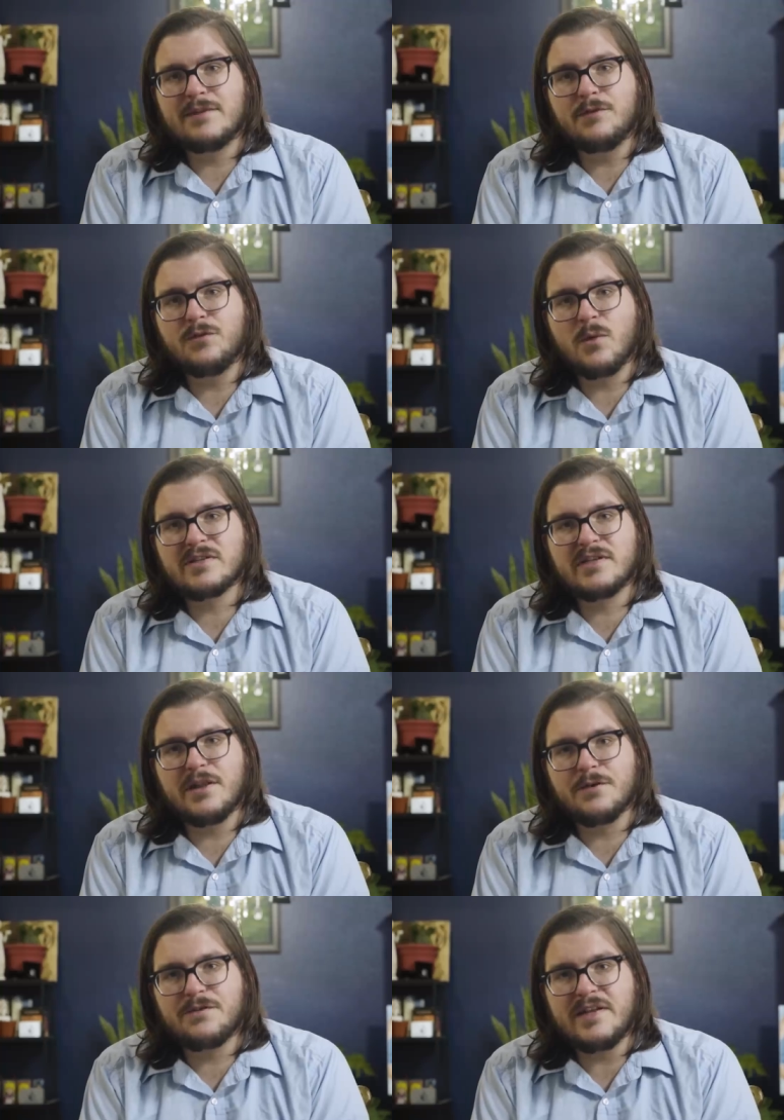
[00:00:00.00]
Level Level 4 is
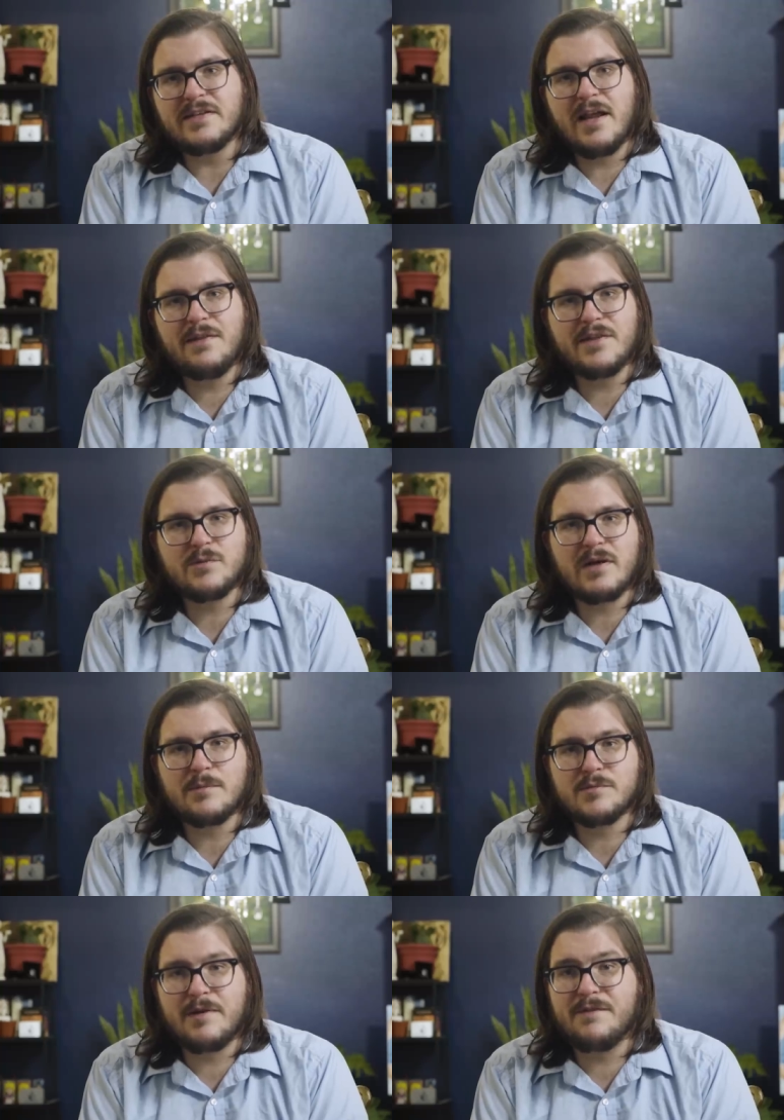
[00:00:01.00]
another feat, and this one
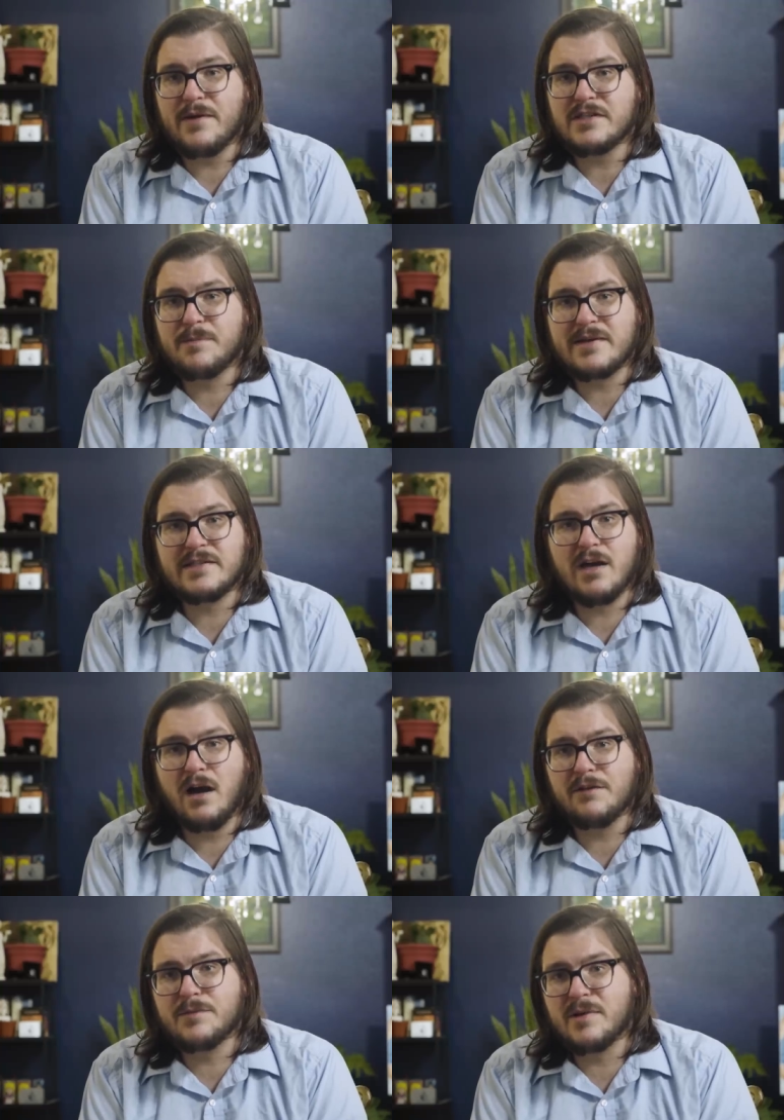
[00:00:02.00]
comes from a very spicy,
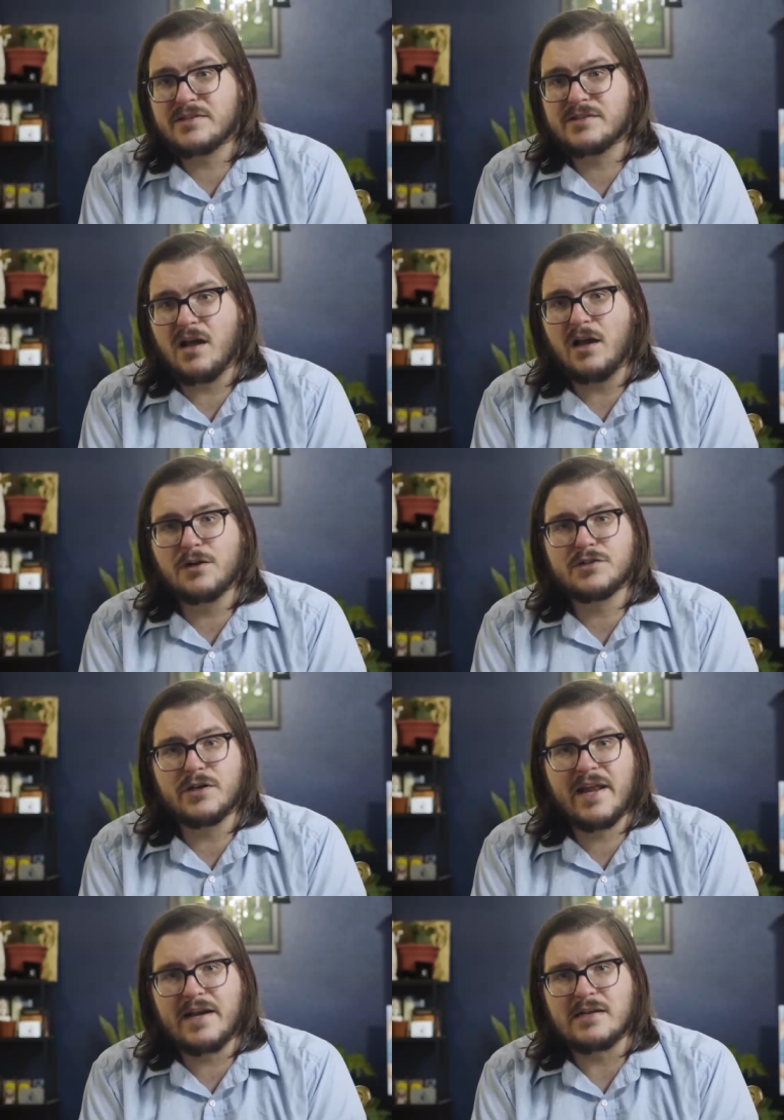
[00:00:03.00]
hot off the presses Unearthed
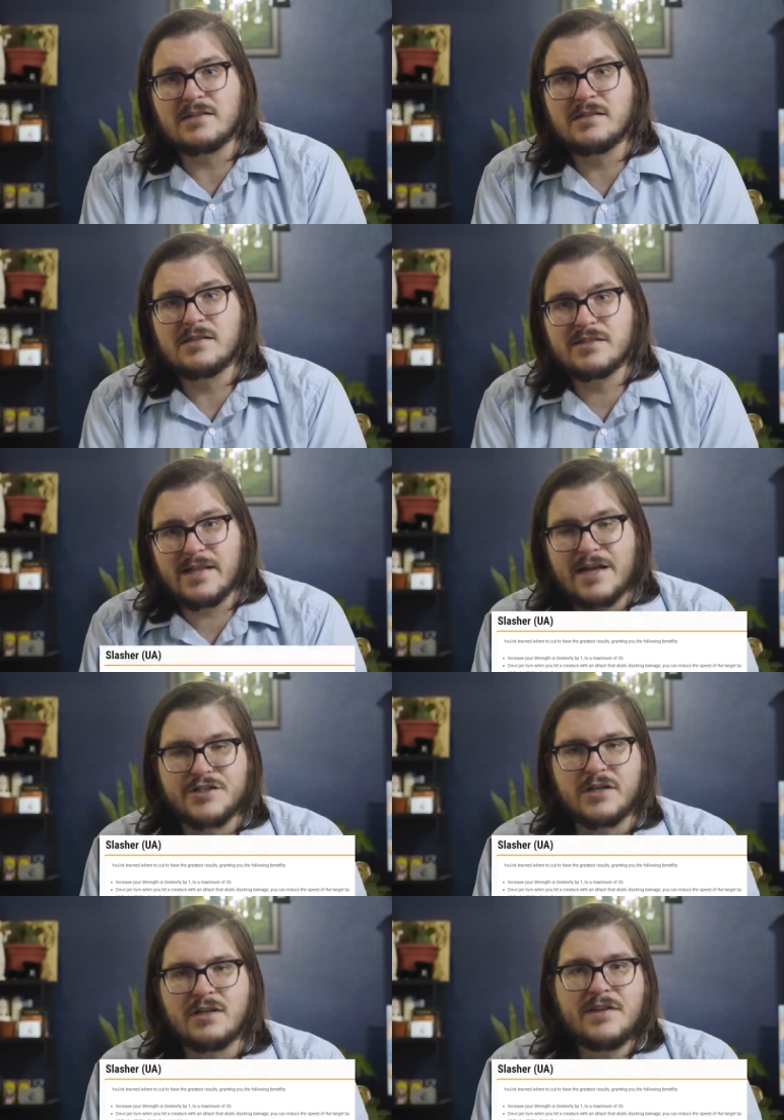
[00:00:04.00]
Arcana.
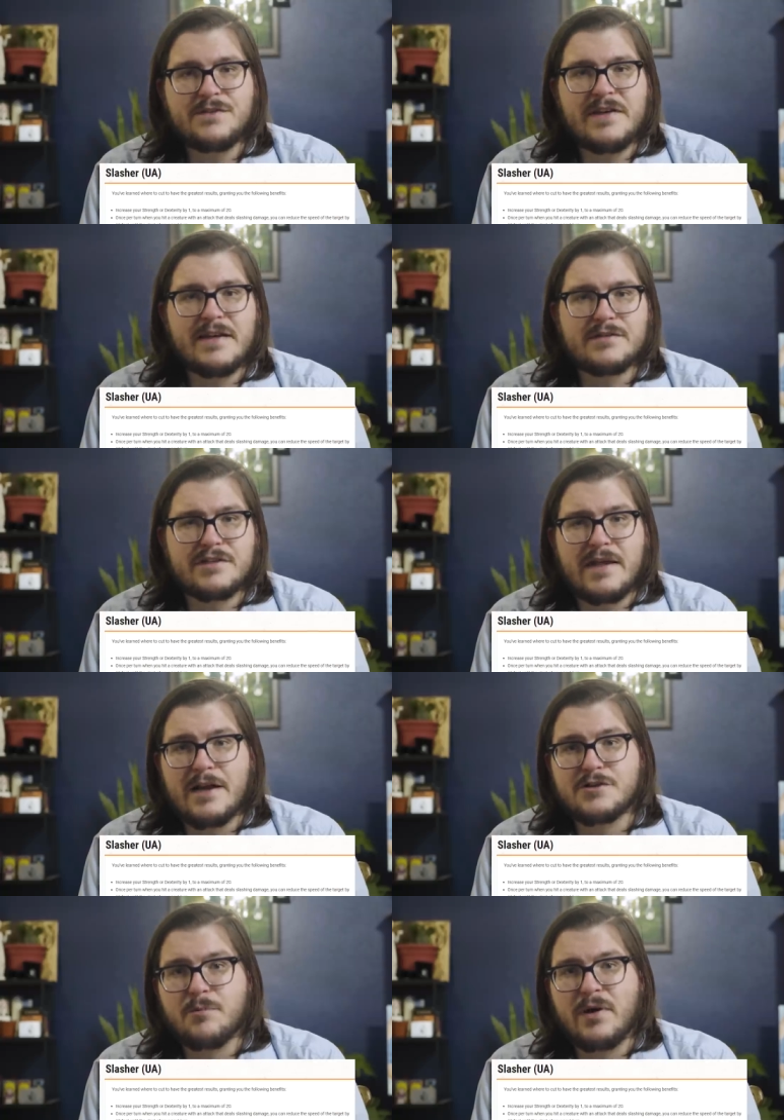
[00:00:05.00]
Slasher. This feat gives us an
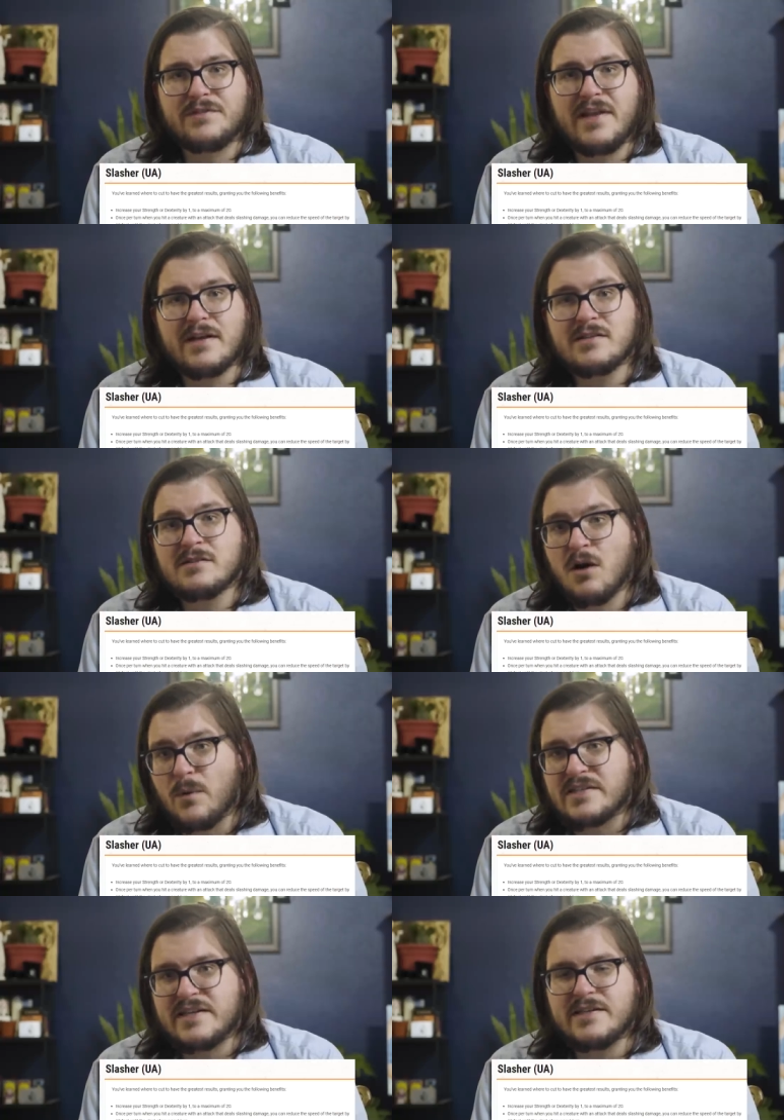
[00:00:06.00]
extra point of dex,
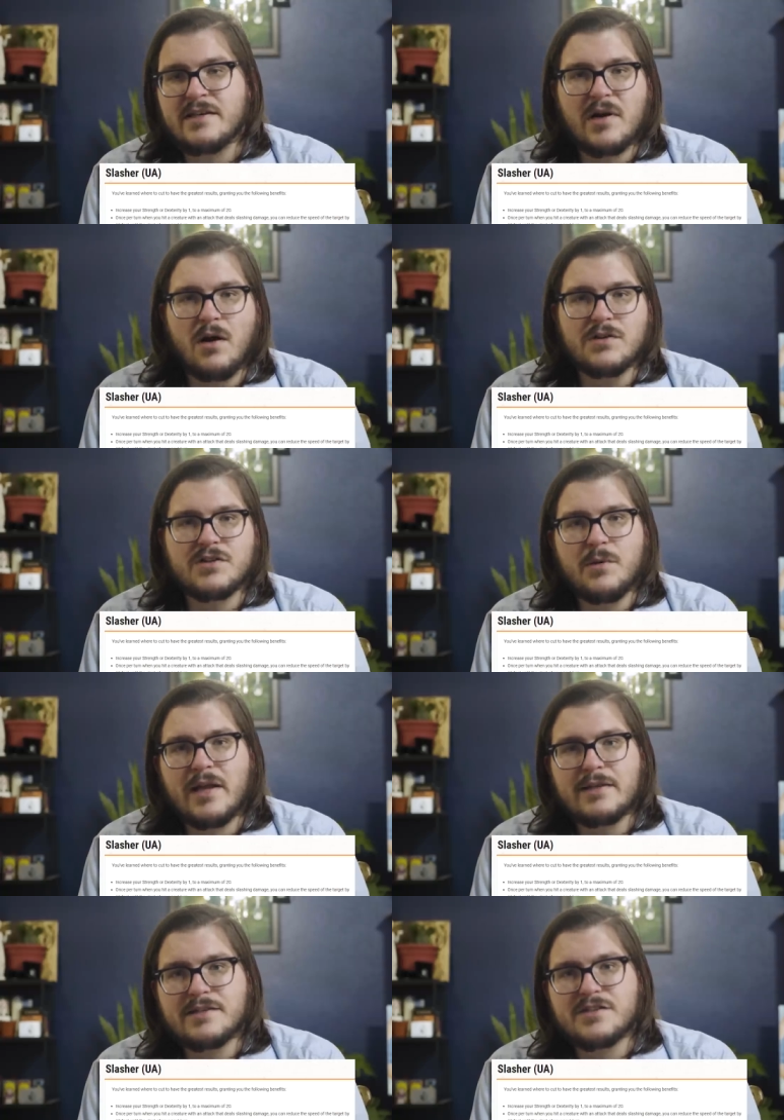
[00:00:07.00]
always neat, but also
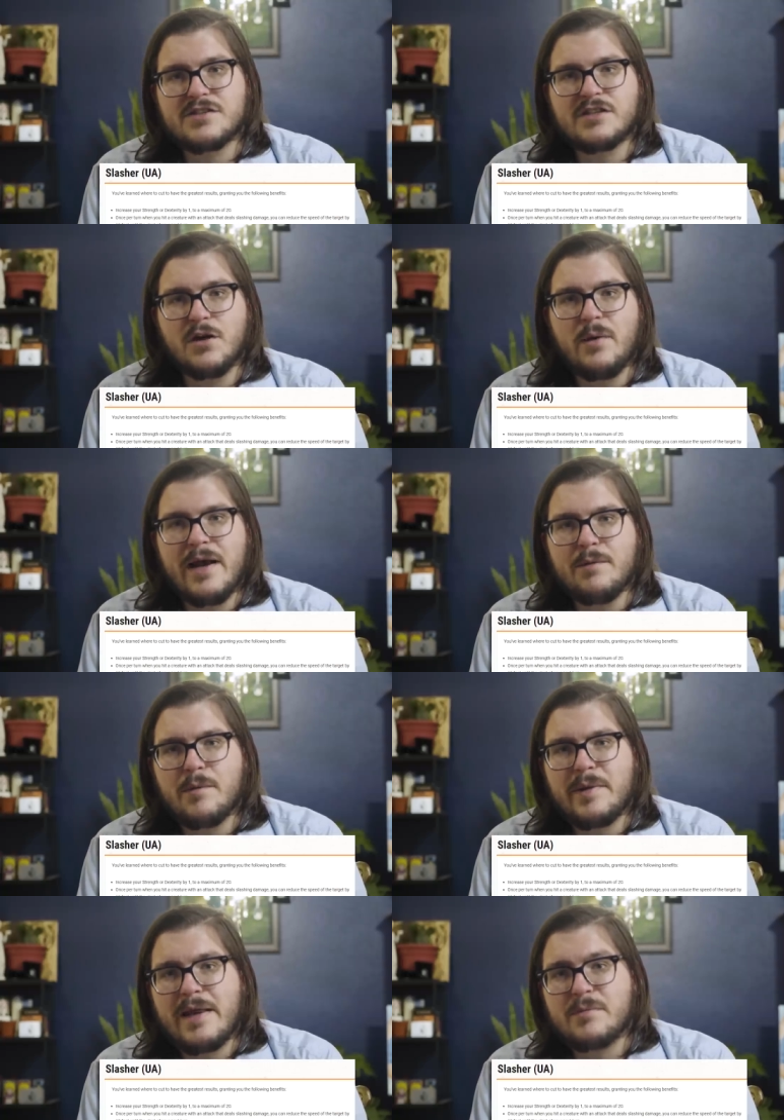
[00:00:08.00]
it lets us slow
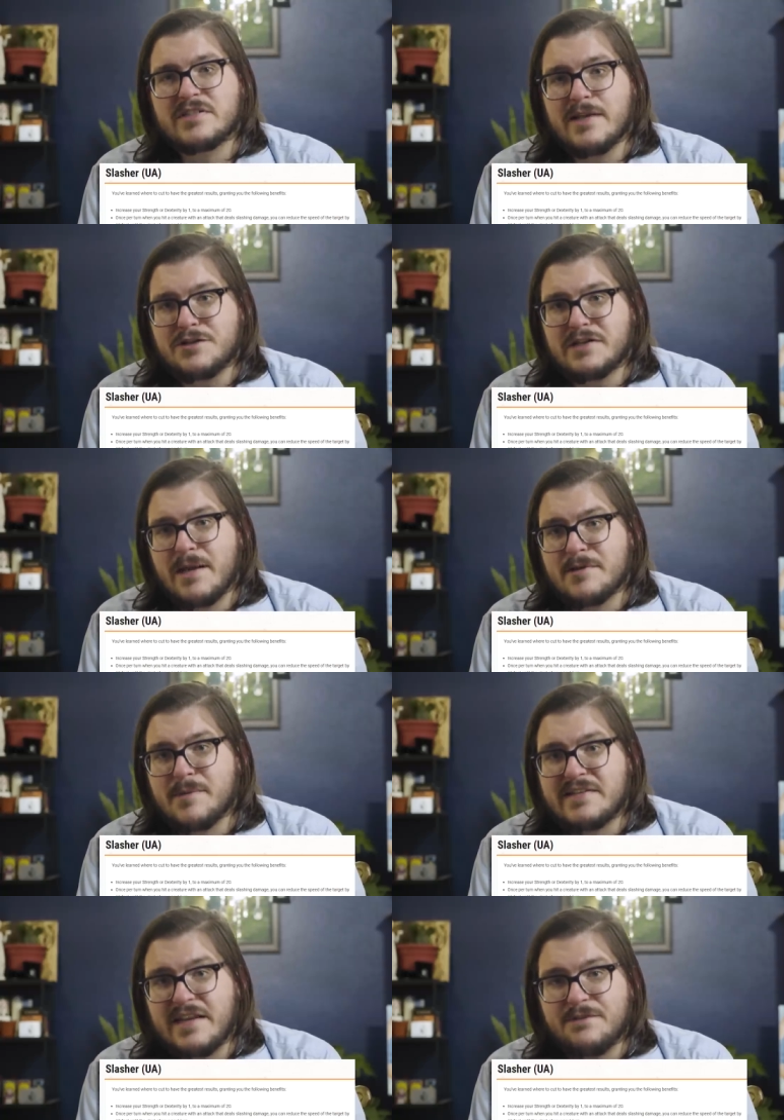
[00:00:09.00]
anyone we hit with slashing damage
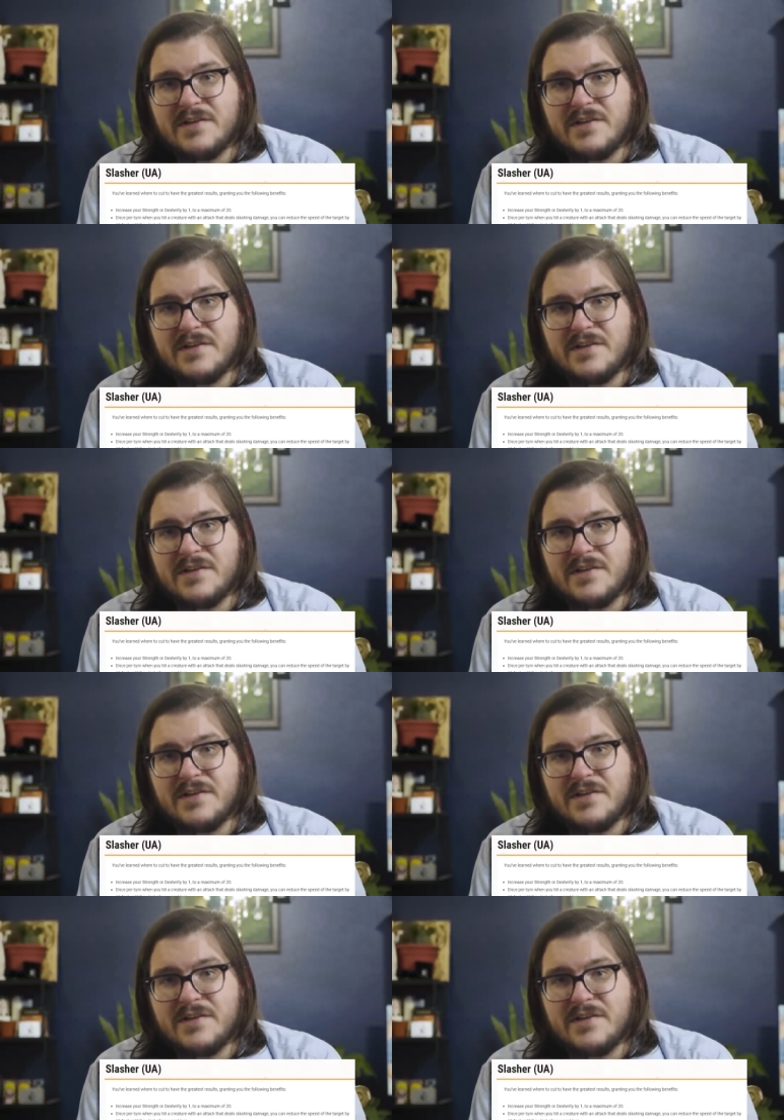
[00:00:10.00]
by 10